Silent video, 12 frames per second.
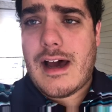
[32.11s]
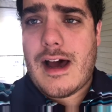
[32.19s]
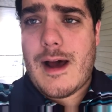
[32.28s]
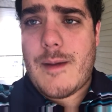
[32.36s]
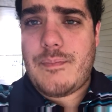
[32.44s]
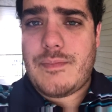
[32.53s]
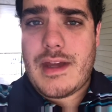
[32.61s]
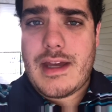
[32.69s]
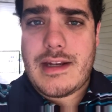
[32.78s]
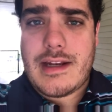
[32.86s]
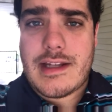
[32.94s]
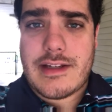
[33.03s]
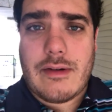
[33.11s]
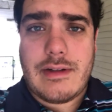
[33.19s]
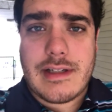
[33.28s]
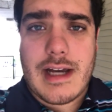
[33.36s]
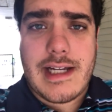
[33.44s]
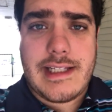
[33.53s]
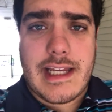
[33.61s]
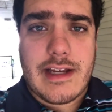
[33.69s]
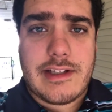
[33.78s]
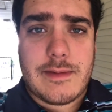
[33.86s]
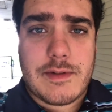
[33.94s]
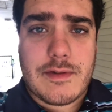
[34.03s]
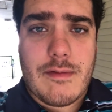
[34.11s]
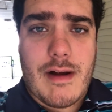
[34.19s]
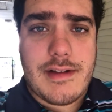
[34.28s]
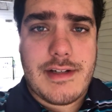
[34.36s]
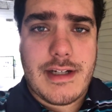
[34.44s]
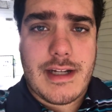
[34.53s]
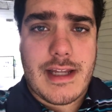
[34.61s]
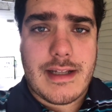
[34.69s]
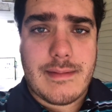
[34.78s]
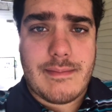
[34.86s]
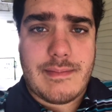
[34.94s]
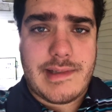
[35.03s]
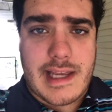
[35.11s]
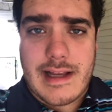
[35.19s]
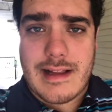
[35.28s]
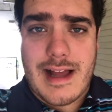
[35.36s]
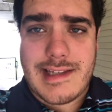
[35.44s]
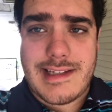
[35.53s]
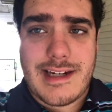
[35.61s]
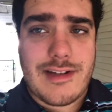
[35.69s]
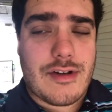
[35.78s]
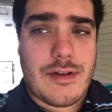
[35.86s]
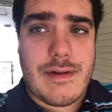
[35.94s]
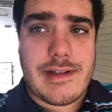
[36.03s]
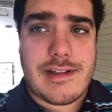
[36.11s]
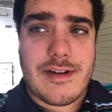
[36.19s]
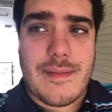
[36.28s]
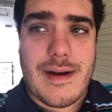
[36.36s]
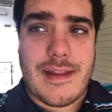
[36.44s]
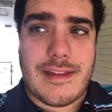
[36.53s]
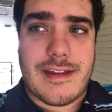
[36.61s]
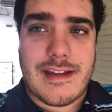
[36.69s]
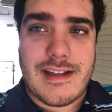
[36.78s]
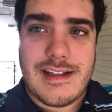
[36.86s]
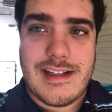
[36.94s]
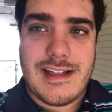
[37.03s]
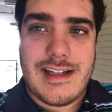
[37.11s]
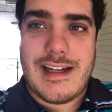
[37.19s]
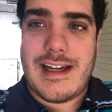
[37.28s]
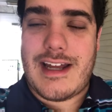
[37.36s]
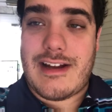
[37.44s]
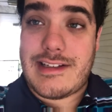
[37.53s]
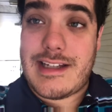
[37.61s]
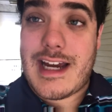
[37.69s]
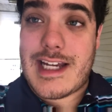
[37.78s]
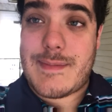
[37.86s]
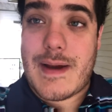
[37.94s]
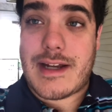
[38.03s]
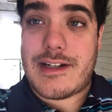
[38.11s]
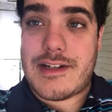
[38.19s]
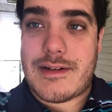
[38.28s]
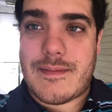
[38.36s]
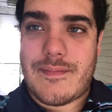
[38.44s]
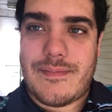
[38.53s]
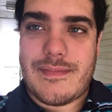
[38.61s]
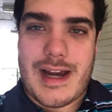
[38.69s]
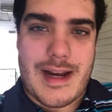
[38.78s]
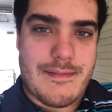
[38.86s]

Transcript: Um, and as always guys, thank you so much for watching and stay classy and enjoy the rest of your month. And I'll see you guys back in June. Alright,